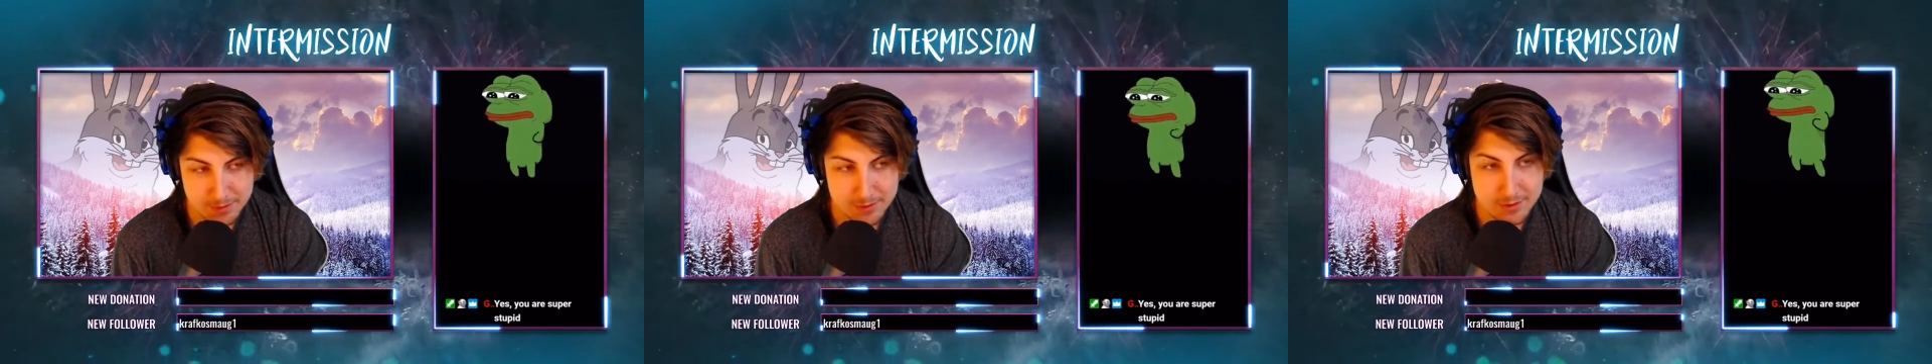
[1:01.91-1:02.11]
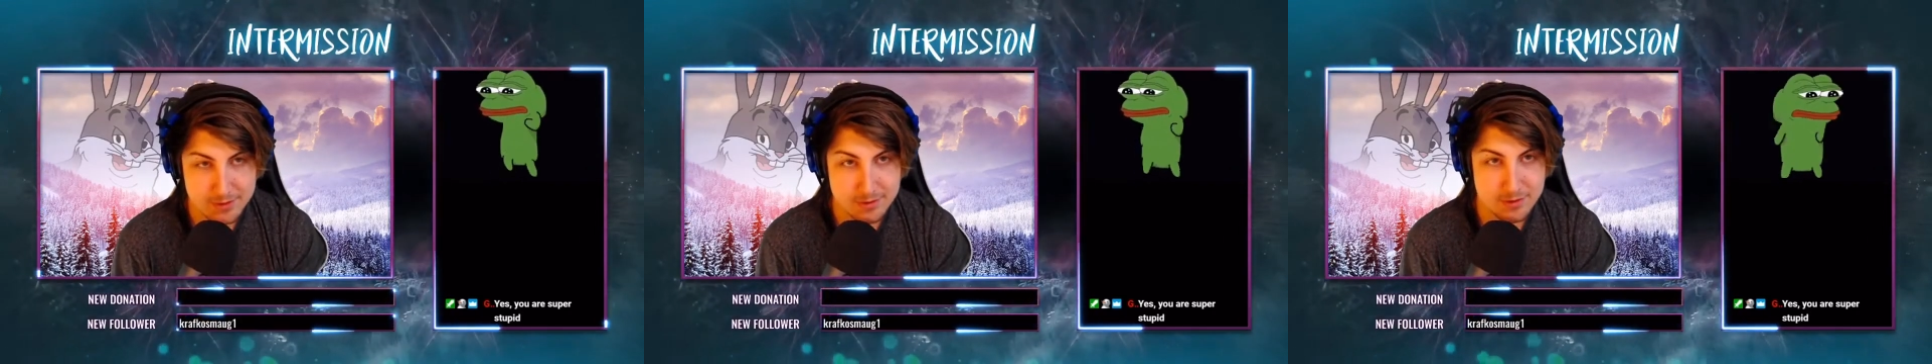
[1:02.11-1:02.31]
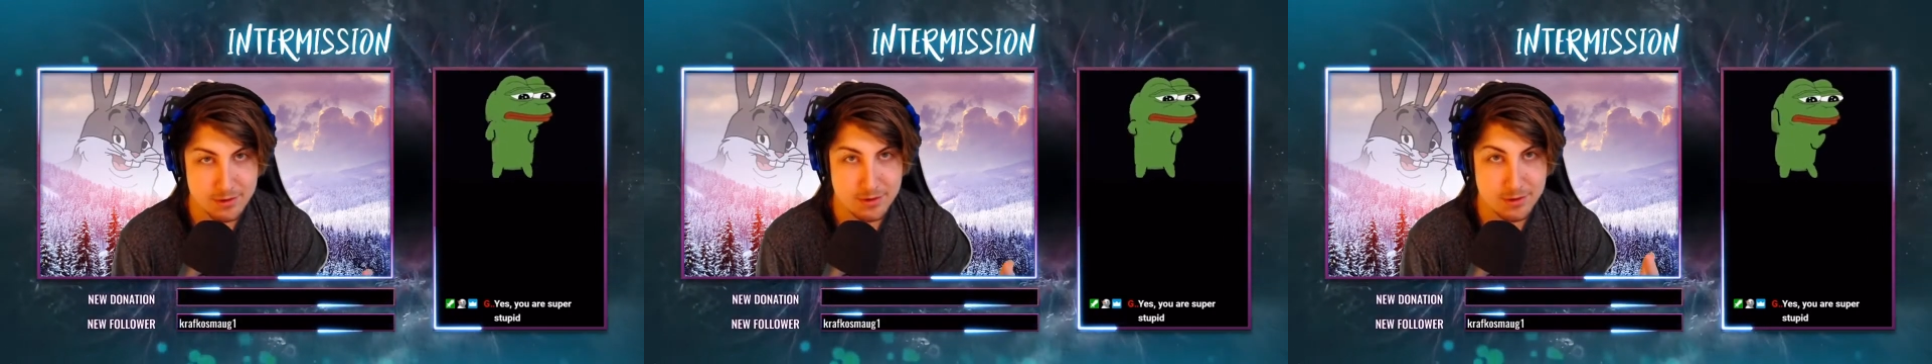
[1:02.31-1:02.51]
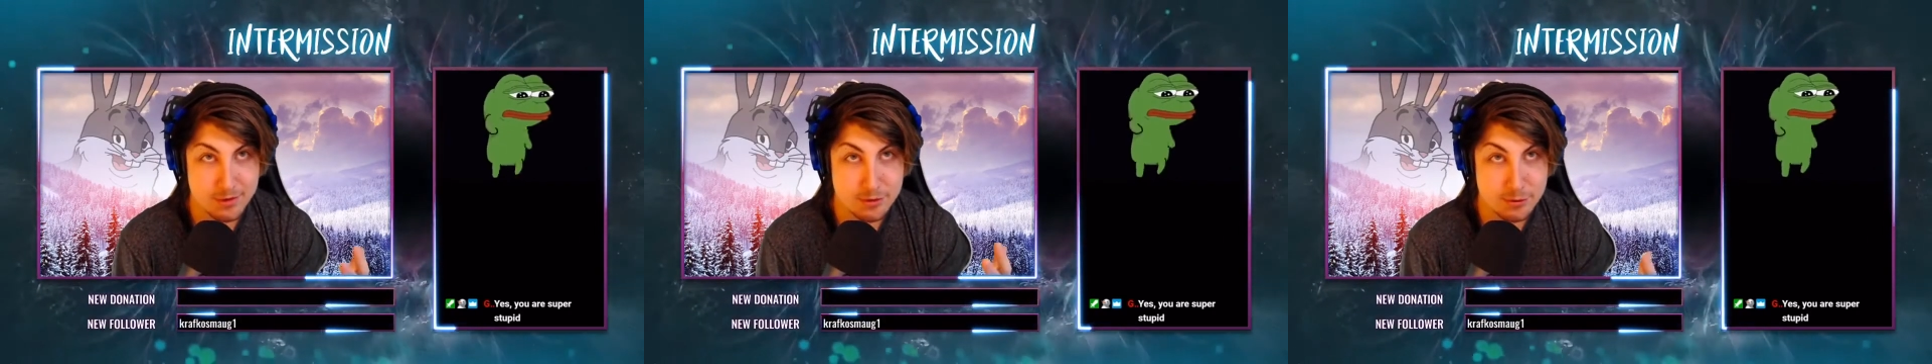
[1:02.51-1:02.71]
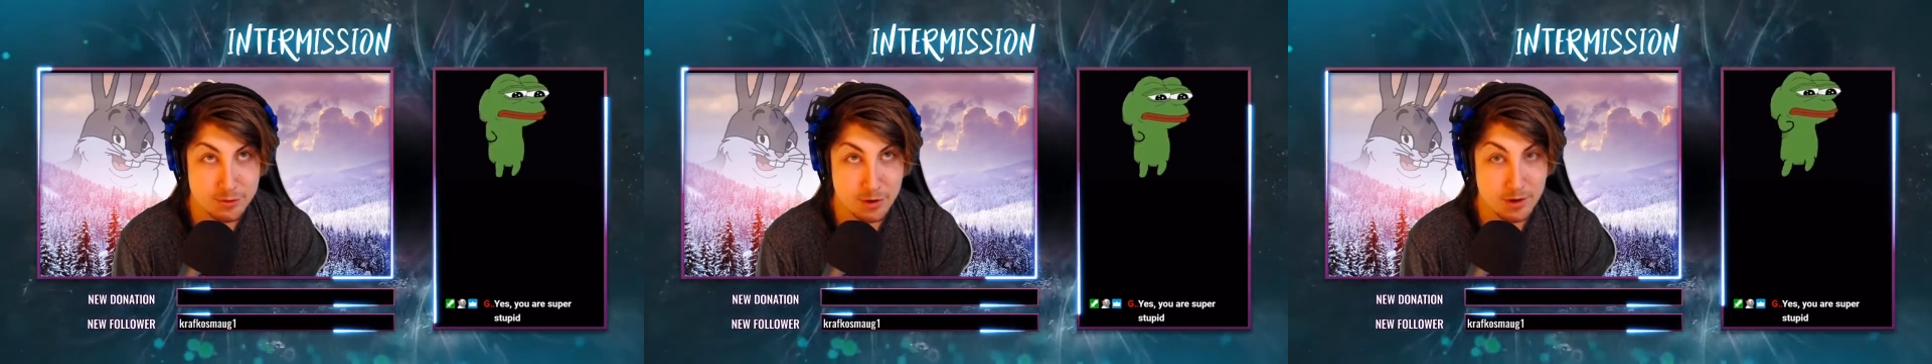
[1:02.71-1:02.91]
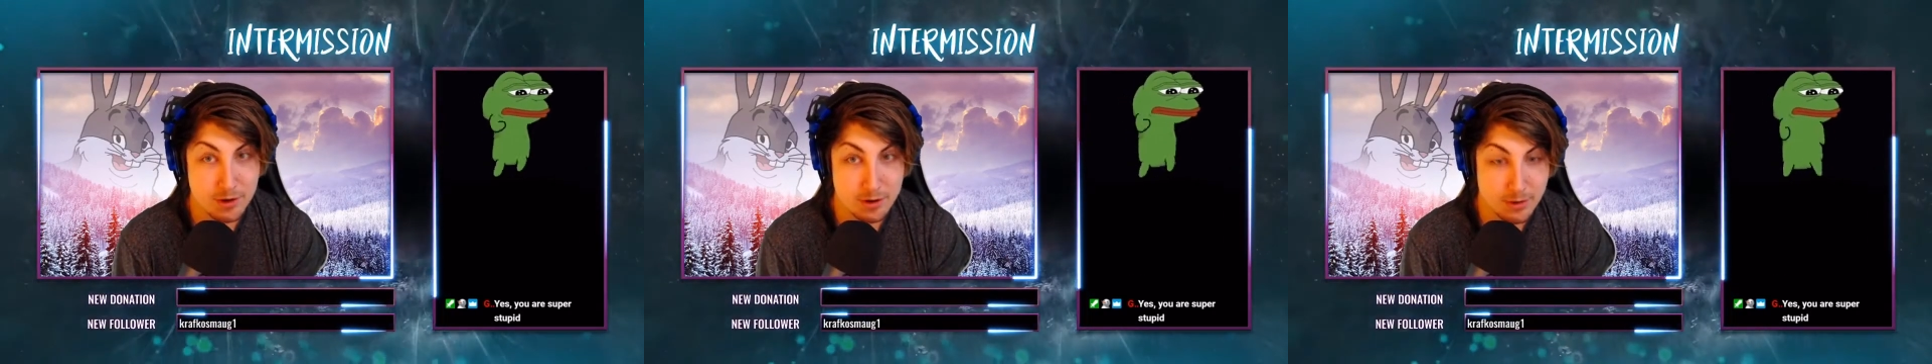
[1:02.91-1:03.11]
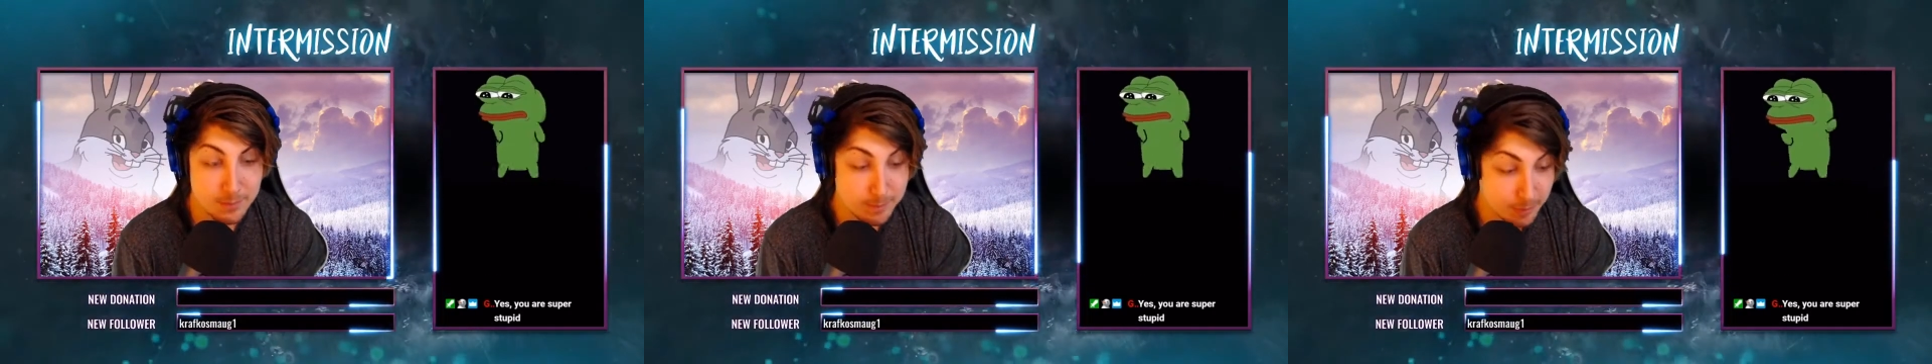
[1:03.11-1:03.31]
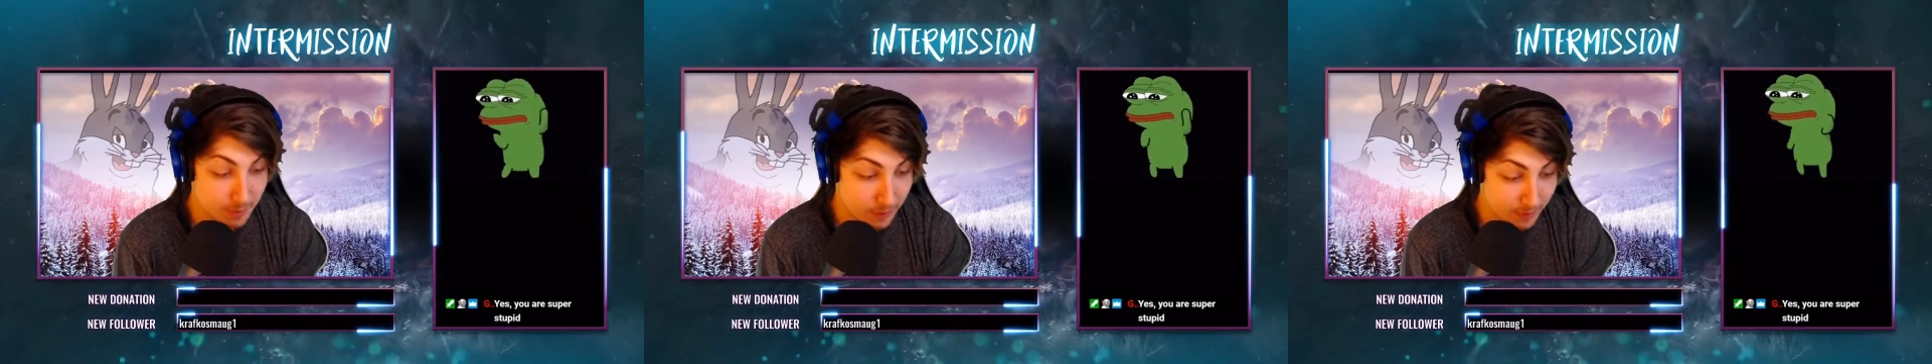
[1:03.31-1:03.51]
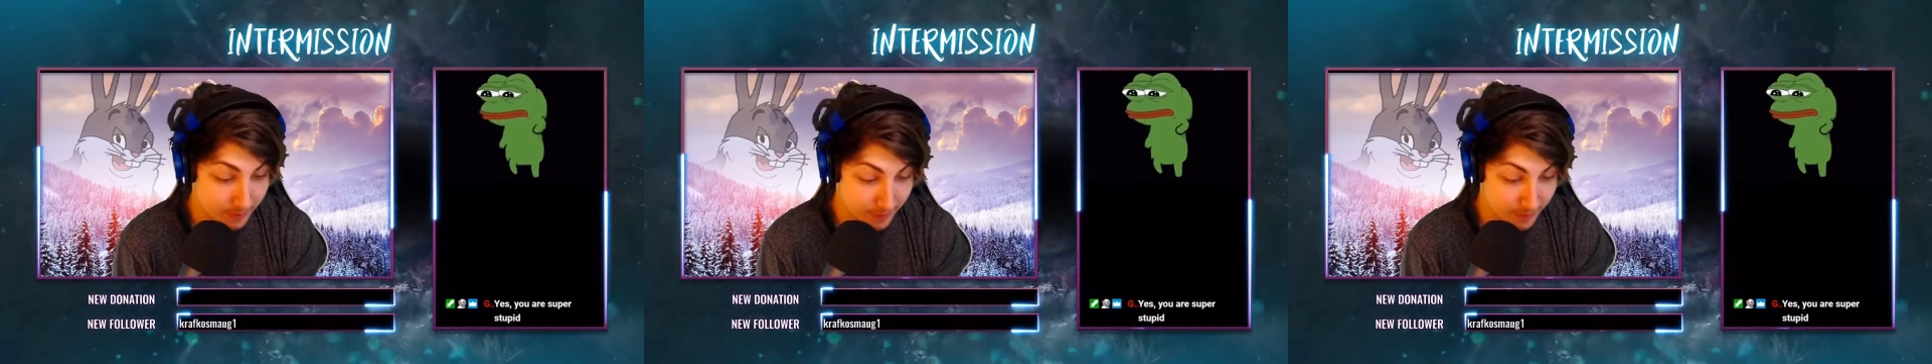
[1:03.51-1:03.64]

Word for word: because they're just so poor.